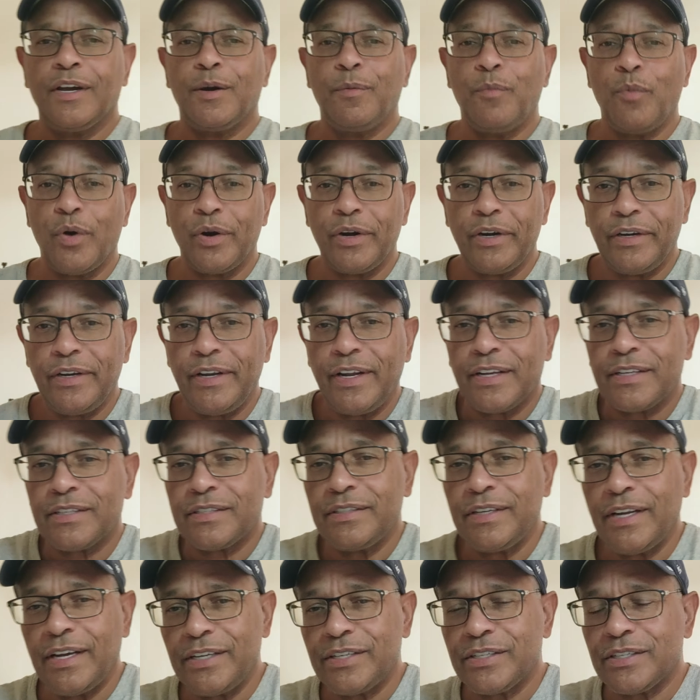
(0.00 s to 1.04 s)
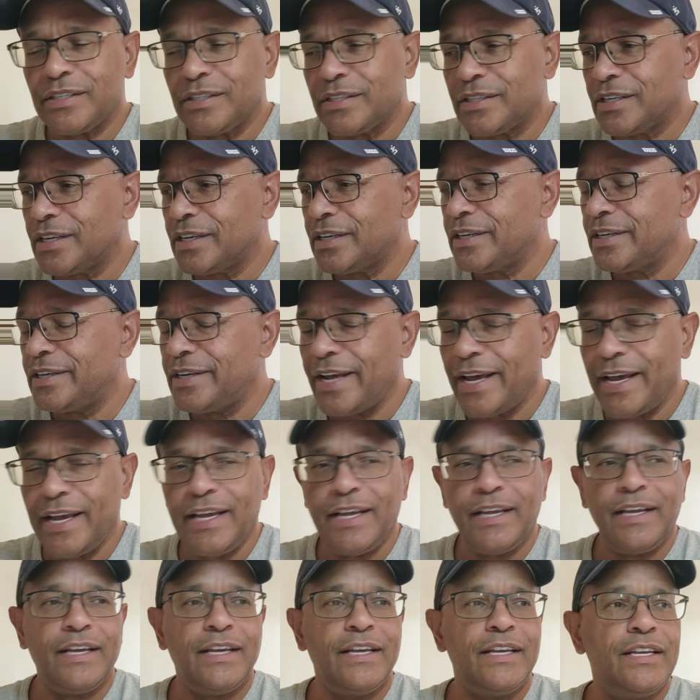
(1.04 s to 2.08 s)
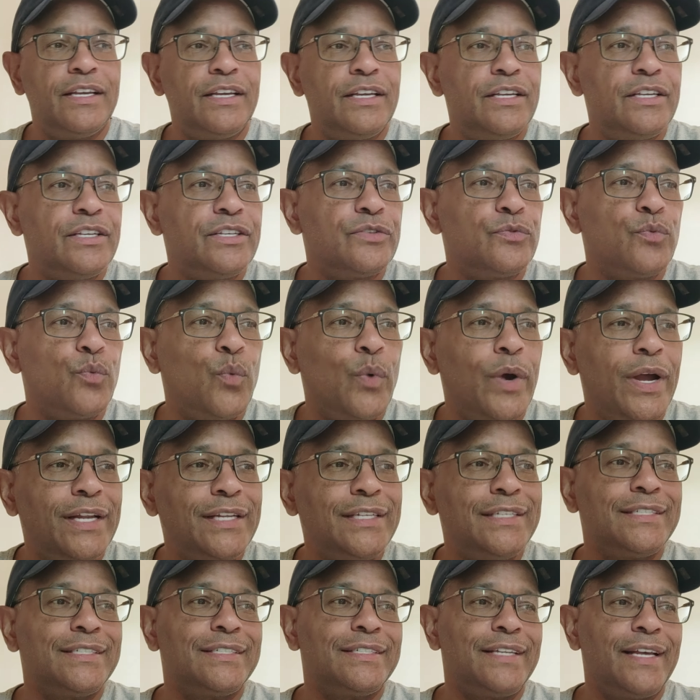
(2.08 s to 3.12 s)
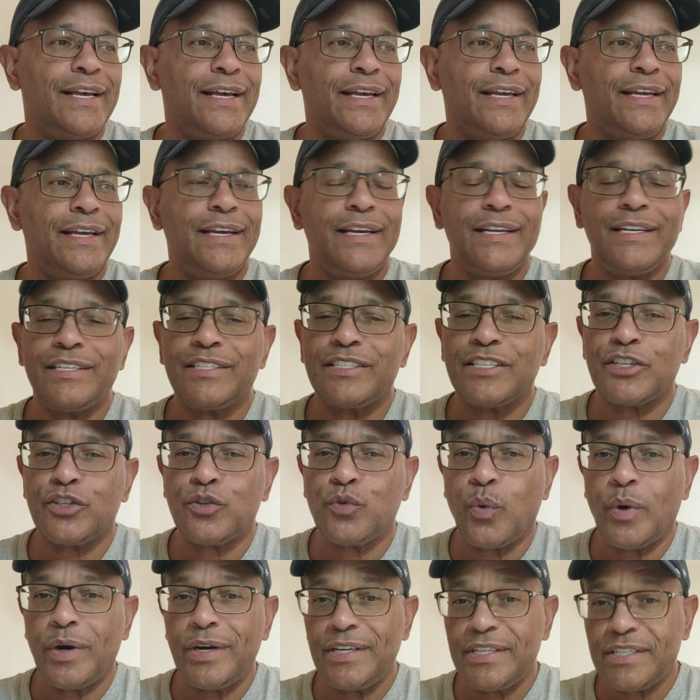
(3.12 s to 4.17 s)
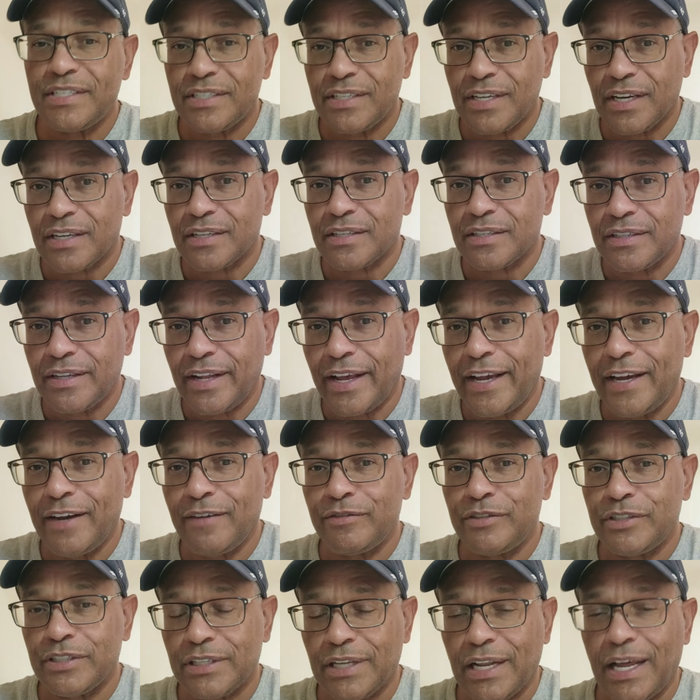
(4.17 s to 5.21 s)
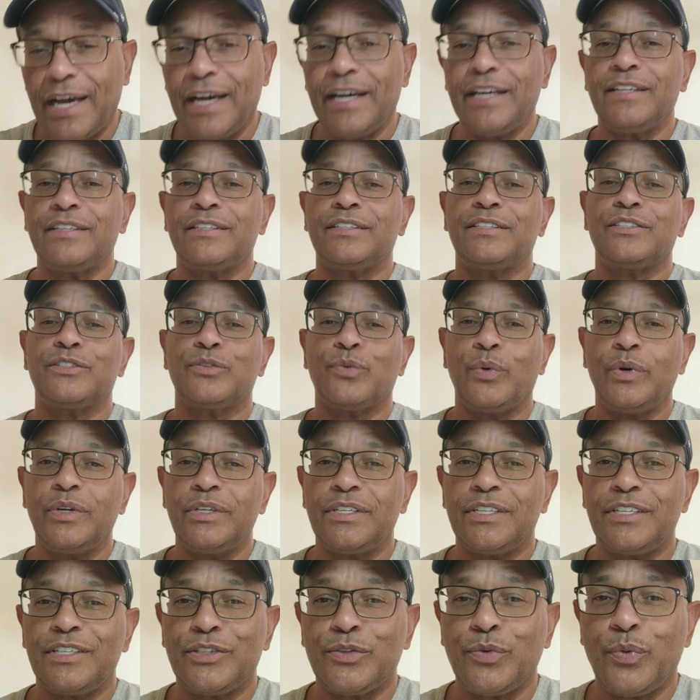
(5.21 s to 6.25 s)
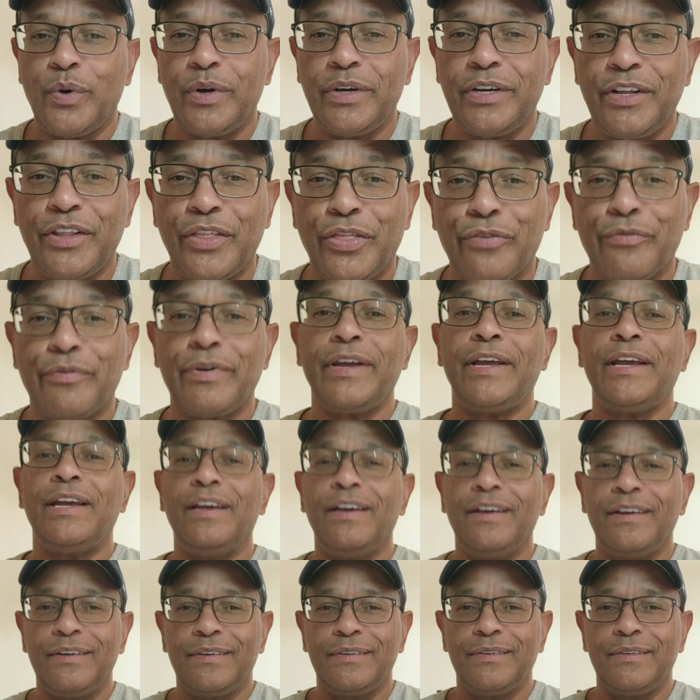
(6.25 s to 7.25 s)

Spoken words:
Morning, Knicks Nation. Today is Wednesday. It is the 26th day of July, 2023.